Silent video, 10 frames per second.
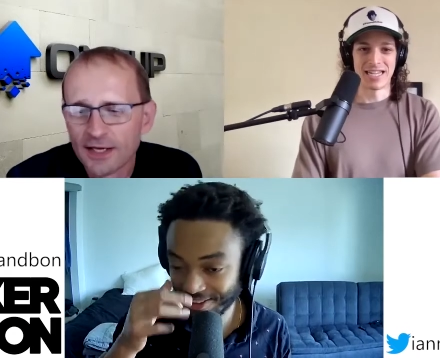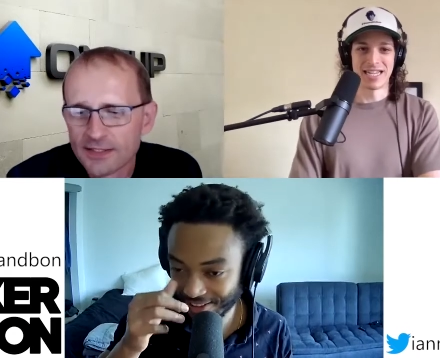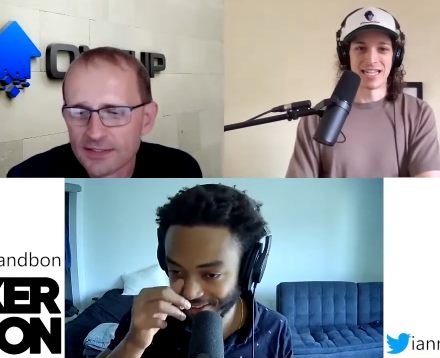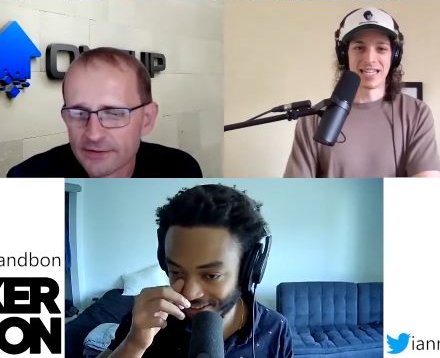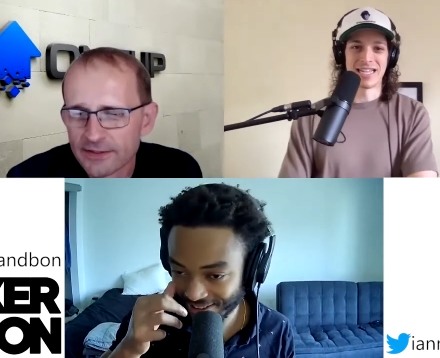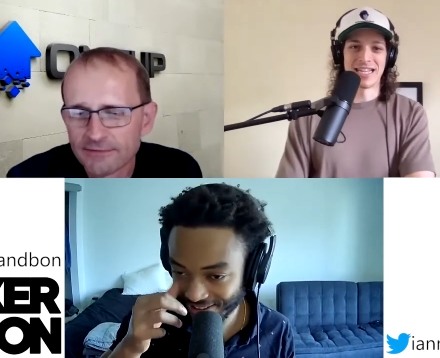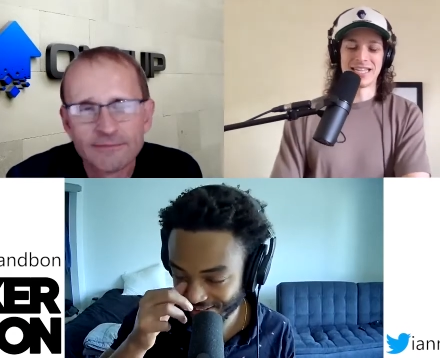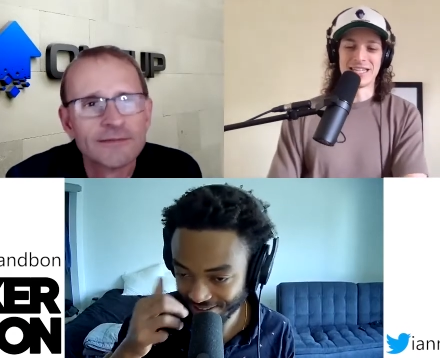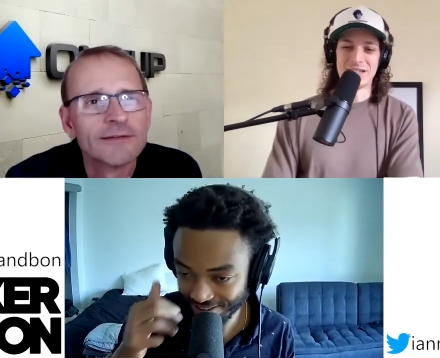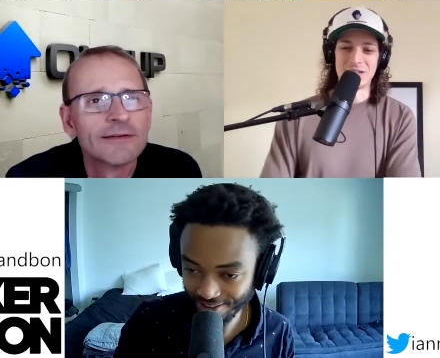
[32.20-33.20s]
Speaker 1: how you doing?
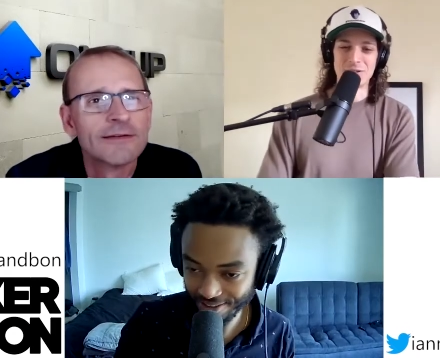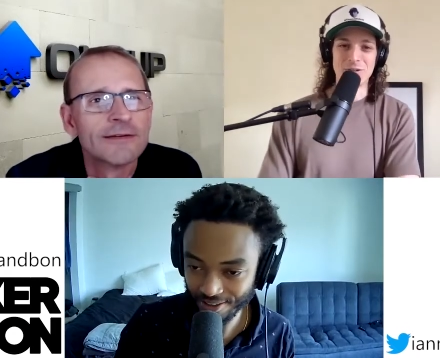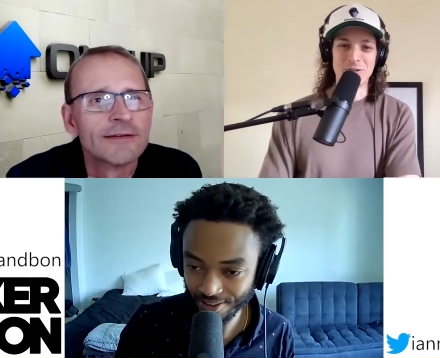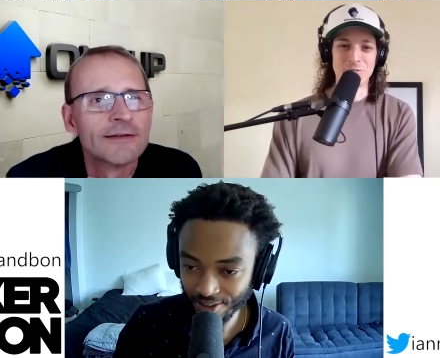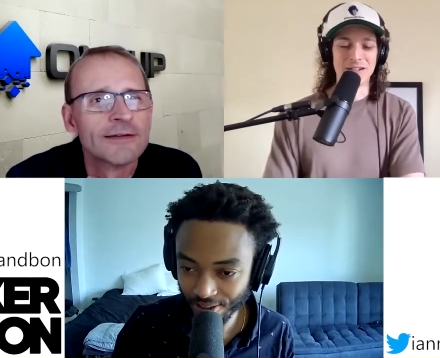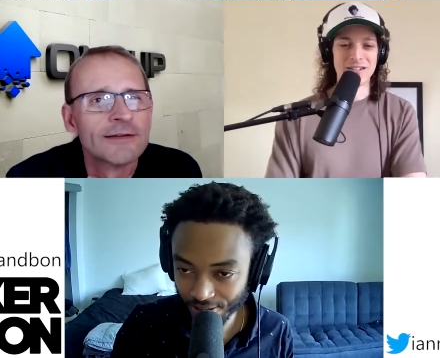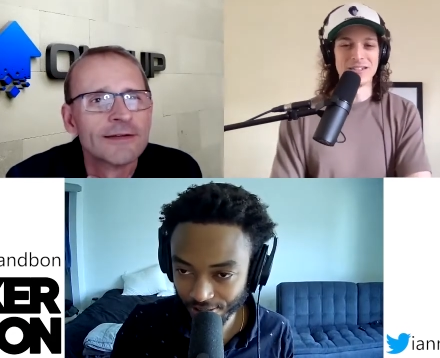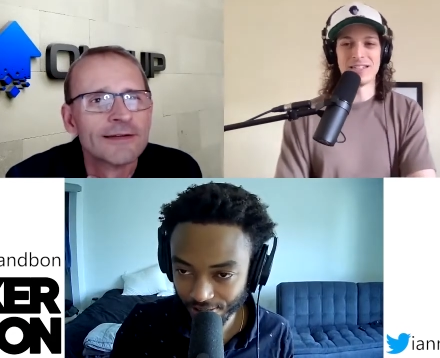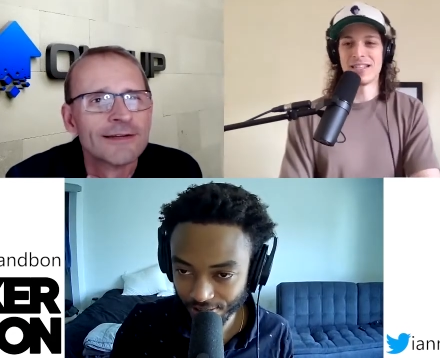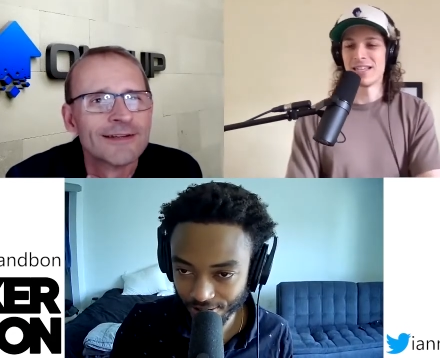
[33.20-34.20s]
Speaker 2: Doing well.
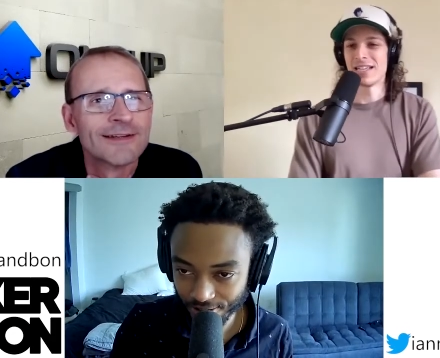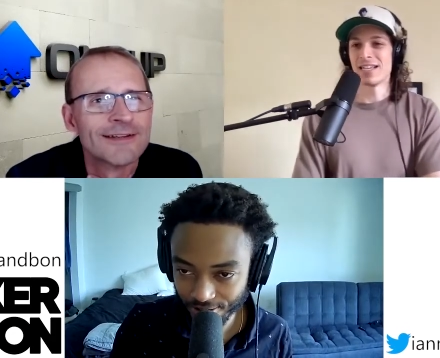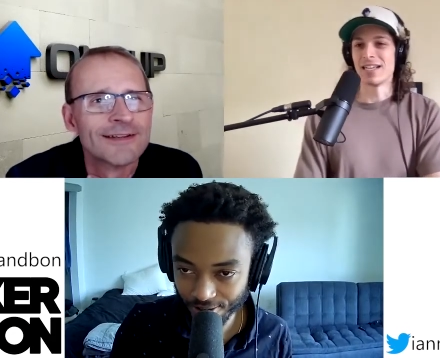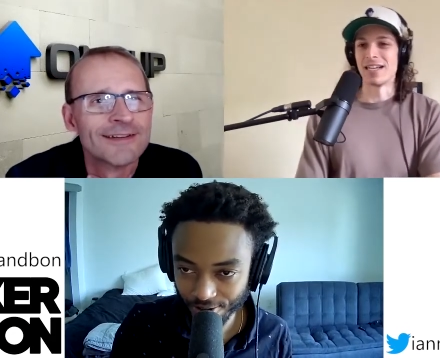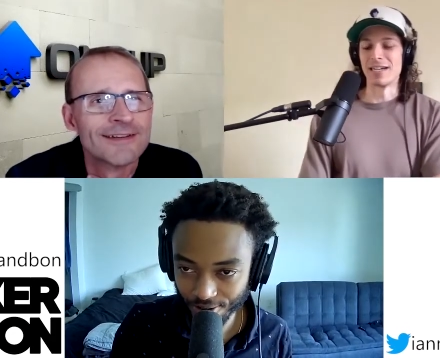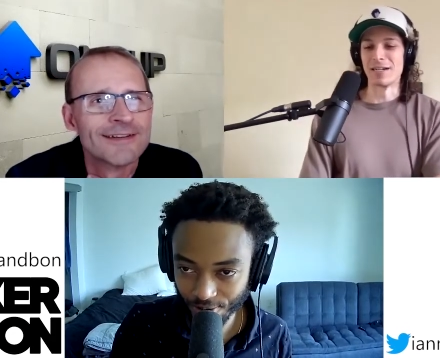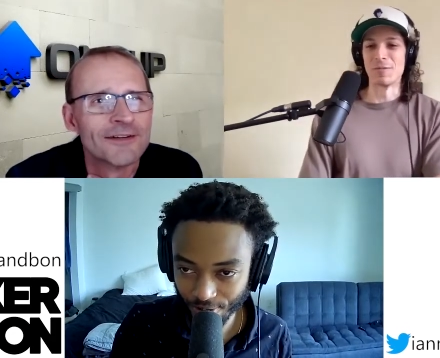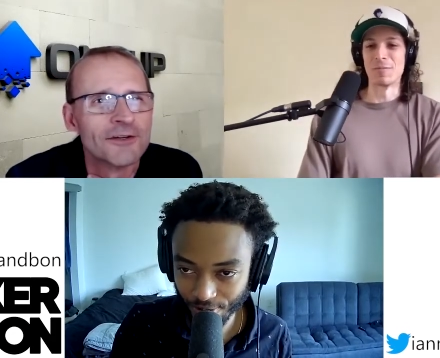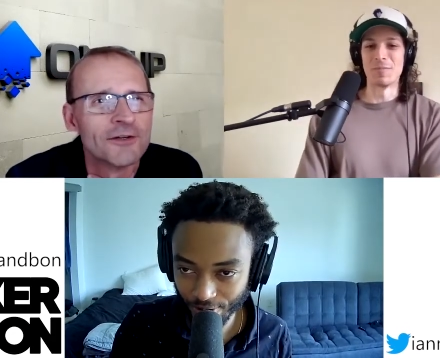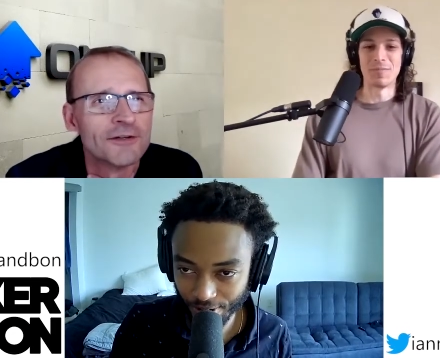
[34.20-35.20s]
Doing um,
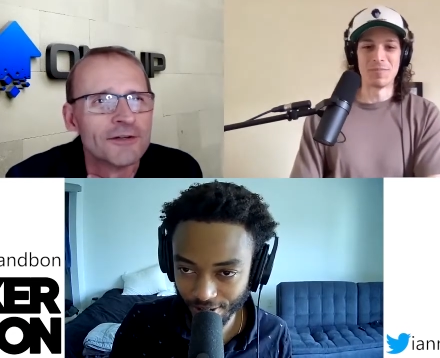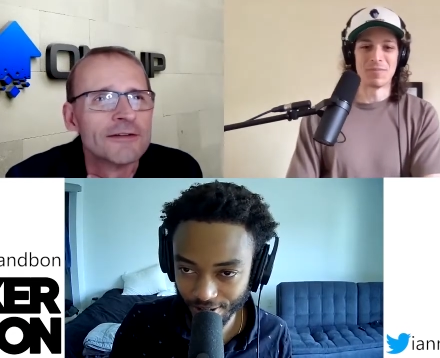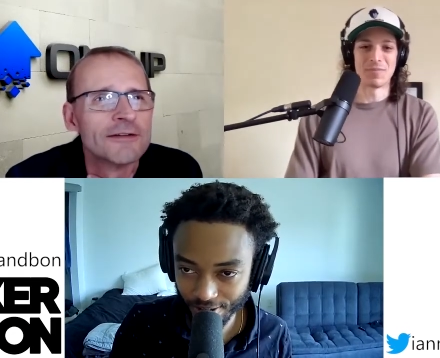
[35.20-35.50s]
great.